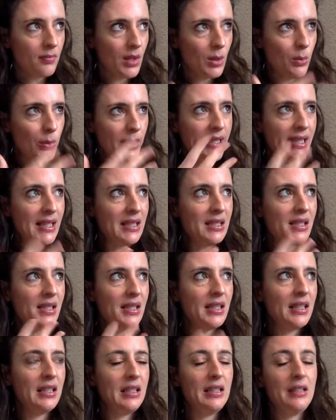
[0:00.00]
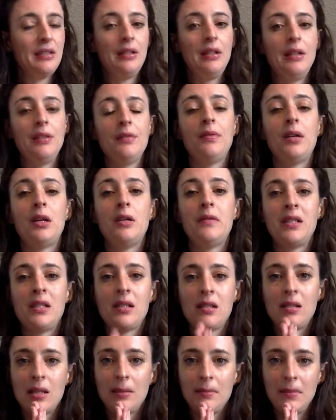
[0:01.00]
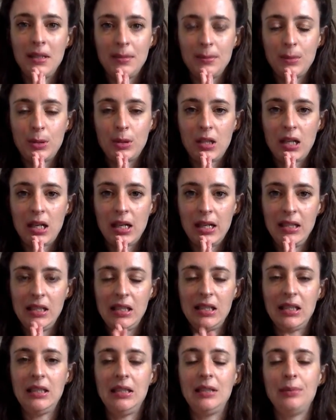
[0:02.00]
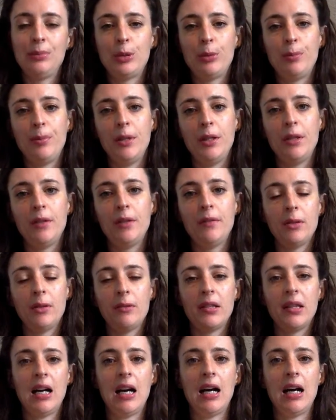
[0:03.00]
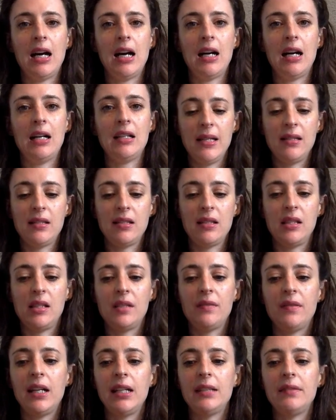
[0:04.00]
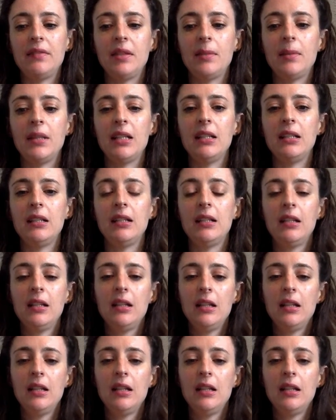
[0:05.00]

we get to evolve into something more kinder and more beautiful with the heart space and the divine feminine.